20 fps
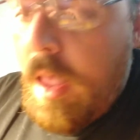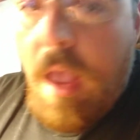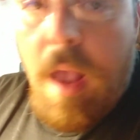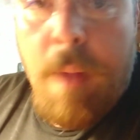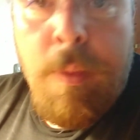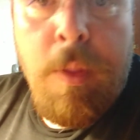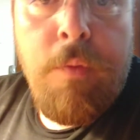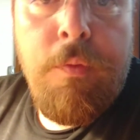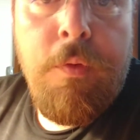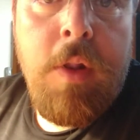
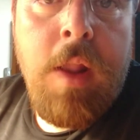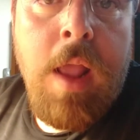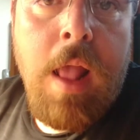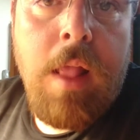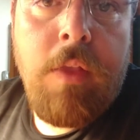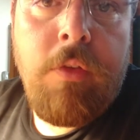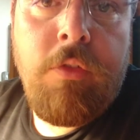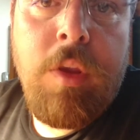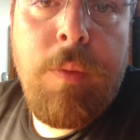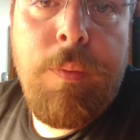I'm looking for an
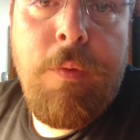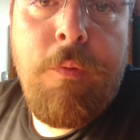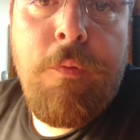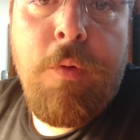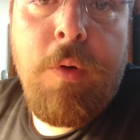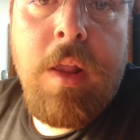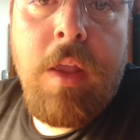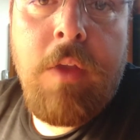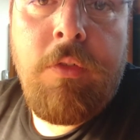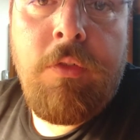Atlas
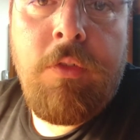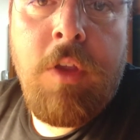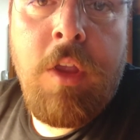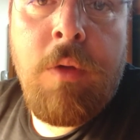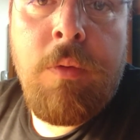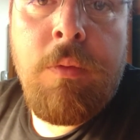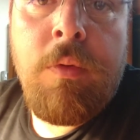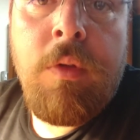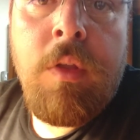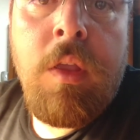
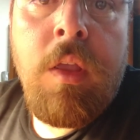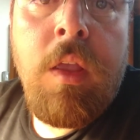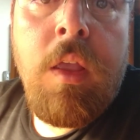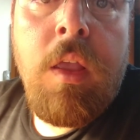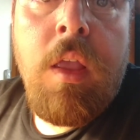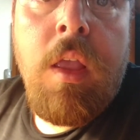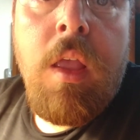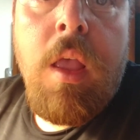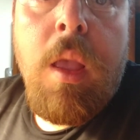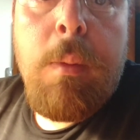GP4-2,
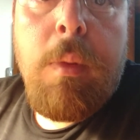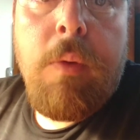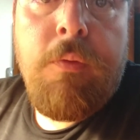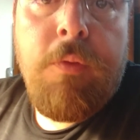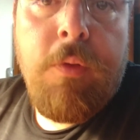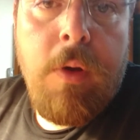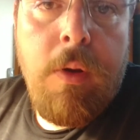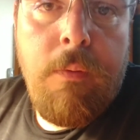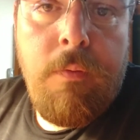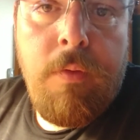
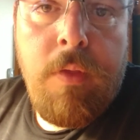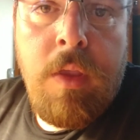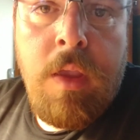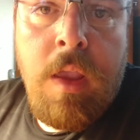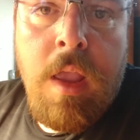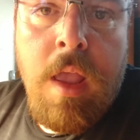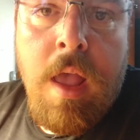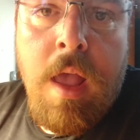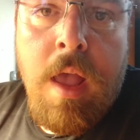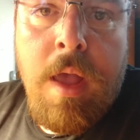
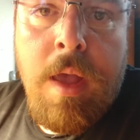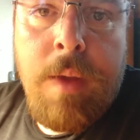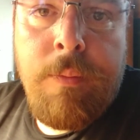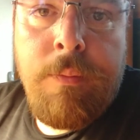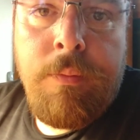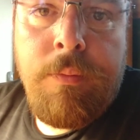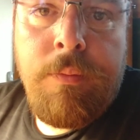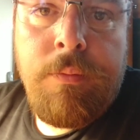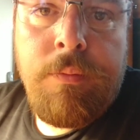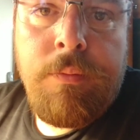preferably
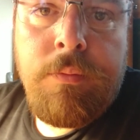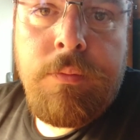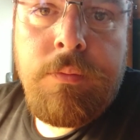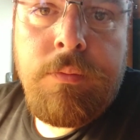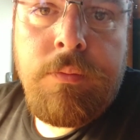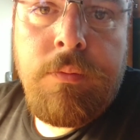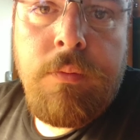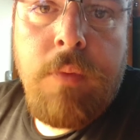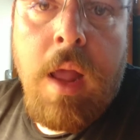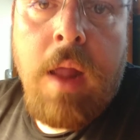
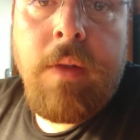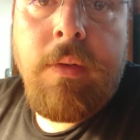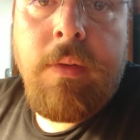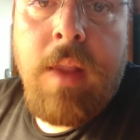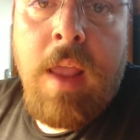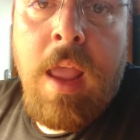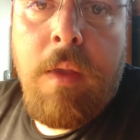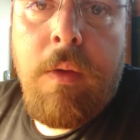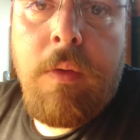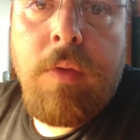
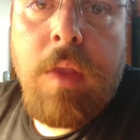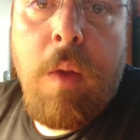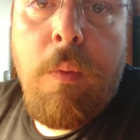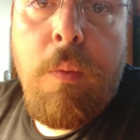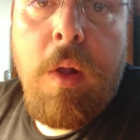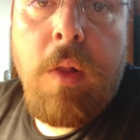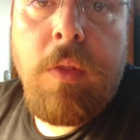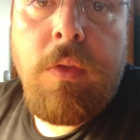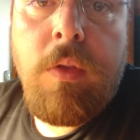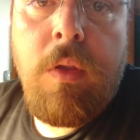undecked, because I
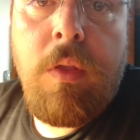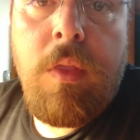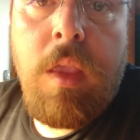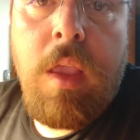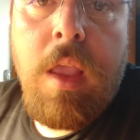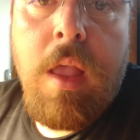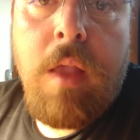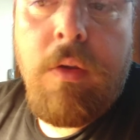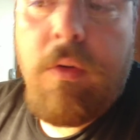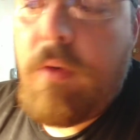want to
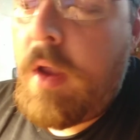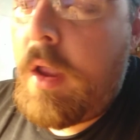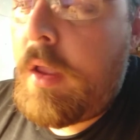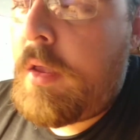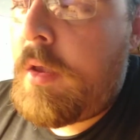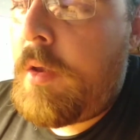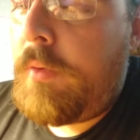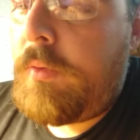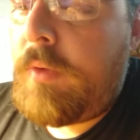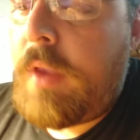do the Grey
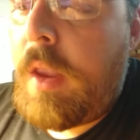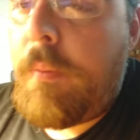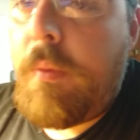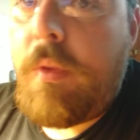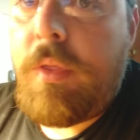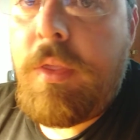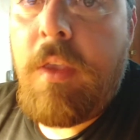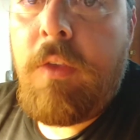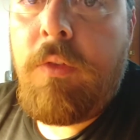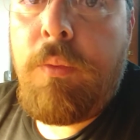Ghost scheme
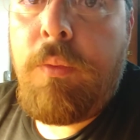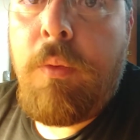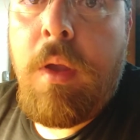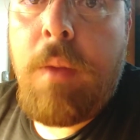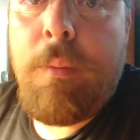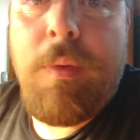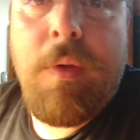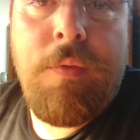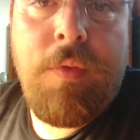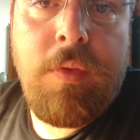with this
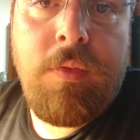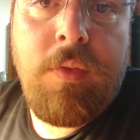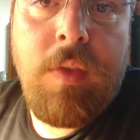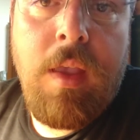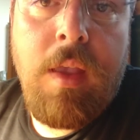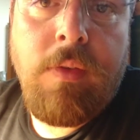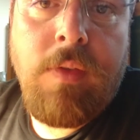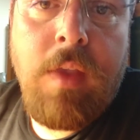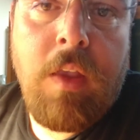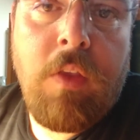one. But if it's
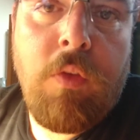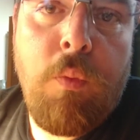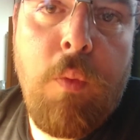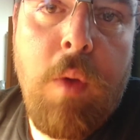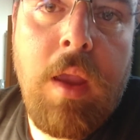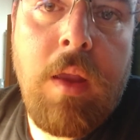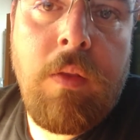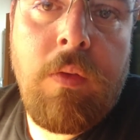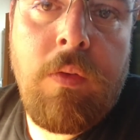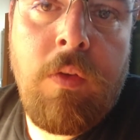CSX
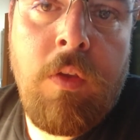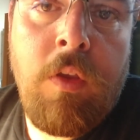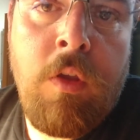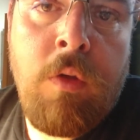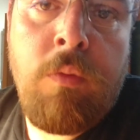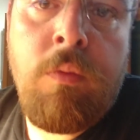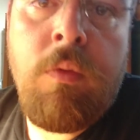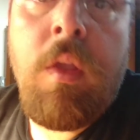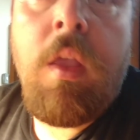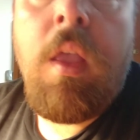
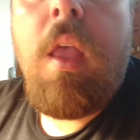YN2,